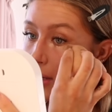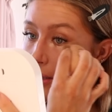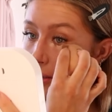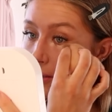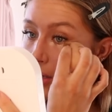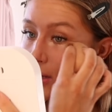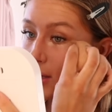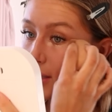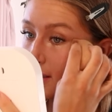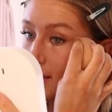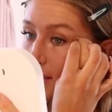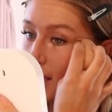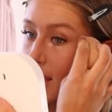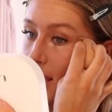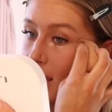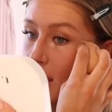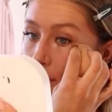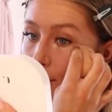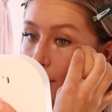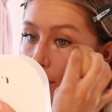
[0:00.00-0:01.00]

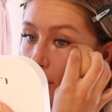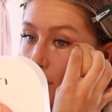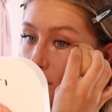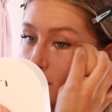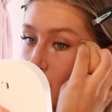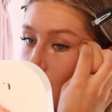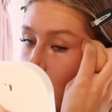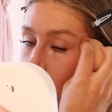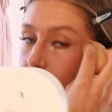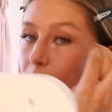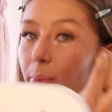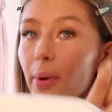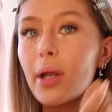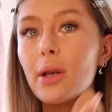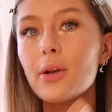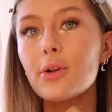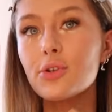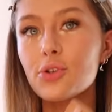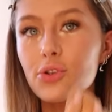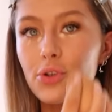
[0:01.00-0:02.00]
anxiety, because I've
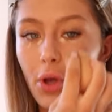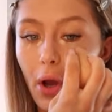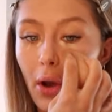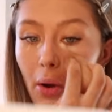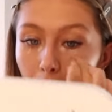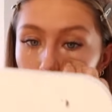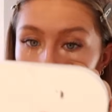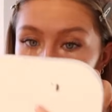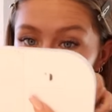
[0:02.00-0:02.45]
been so